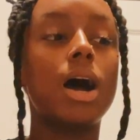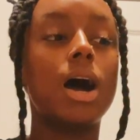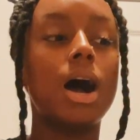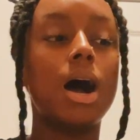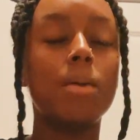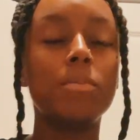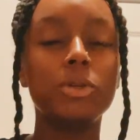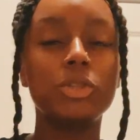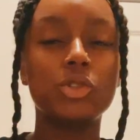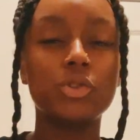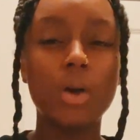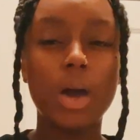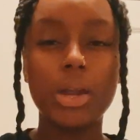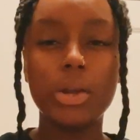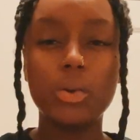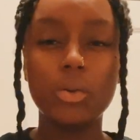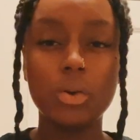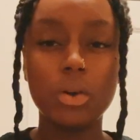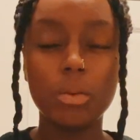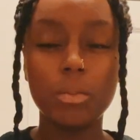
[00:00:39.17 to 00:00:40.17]
I'm gonna try to
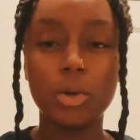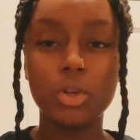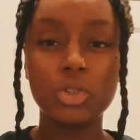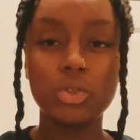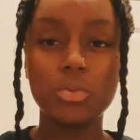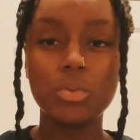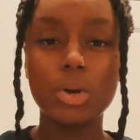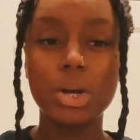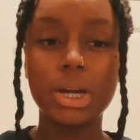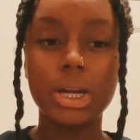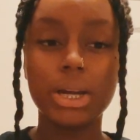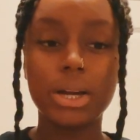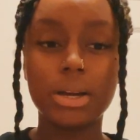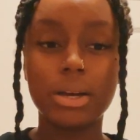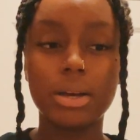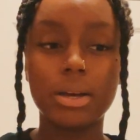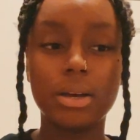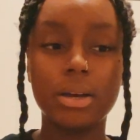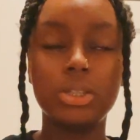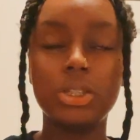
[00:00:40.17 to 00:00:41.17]
do a commercial break
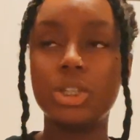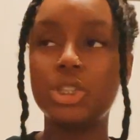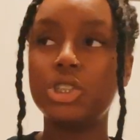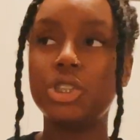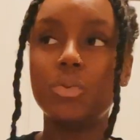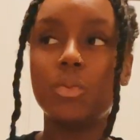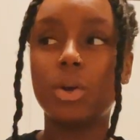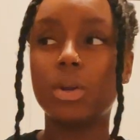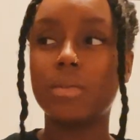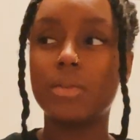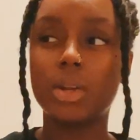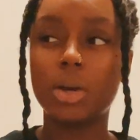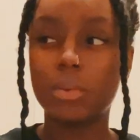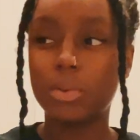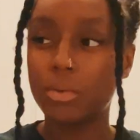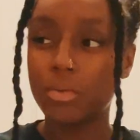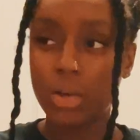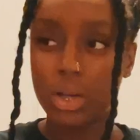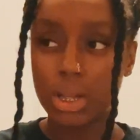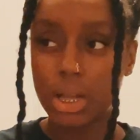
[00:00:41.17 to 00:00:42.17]
since she won't even know what
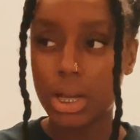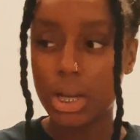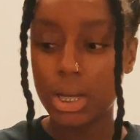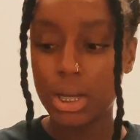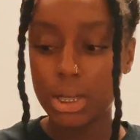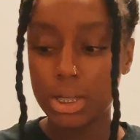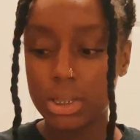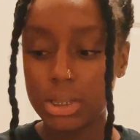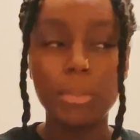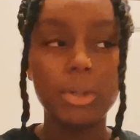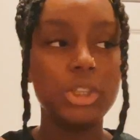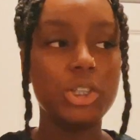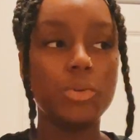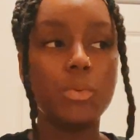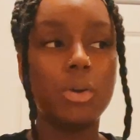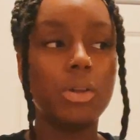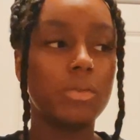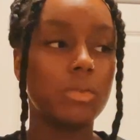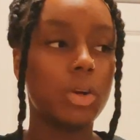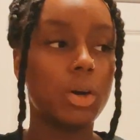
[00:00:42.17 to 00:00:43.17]
the fuck that is. She
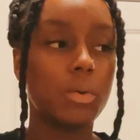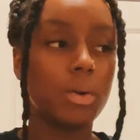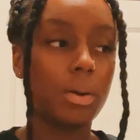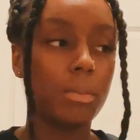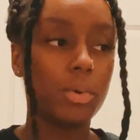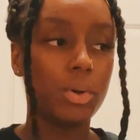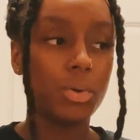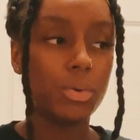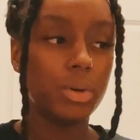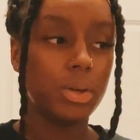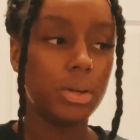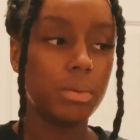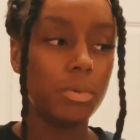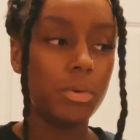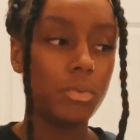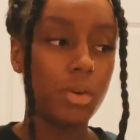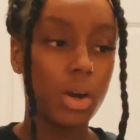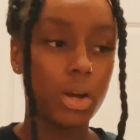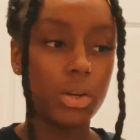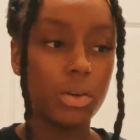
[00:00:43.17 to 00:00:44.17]
won't even know what I'm doing
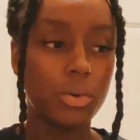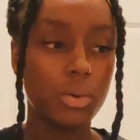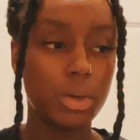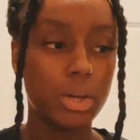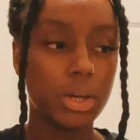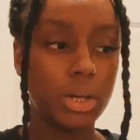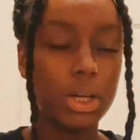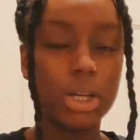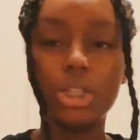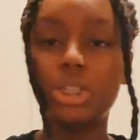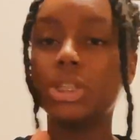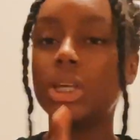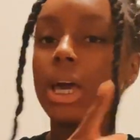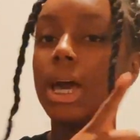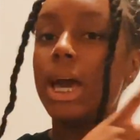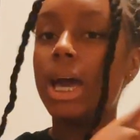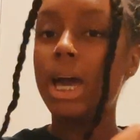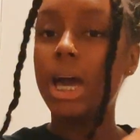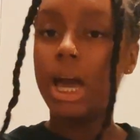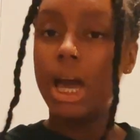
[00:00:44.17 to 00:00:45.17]
before I do it because
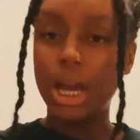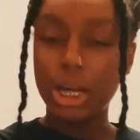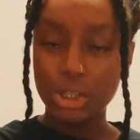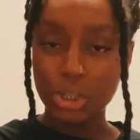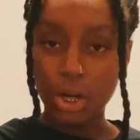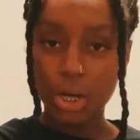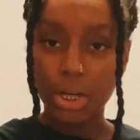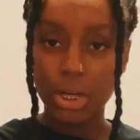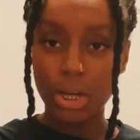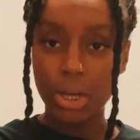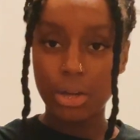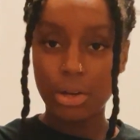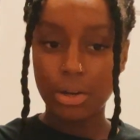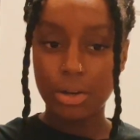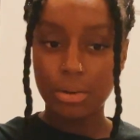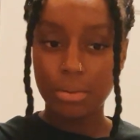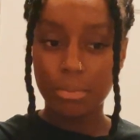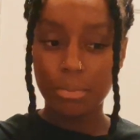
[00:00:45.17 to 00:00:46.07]
as y'all can hear,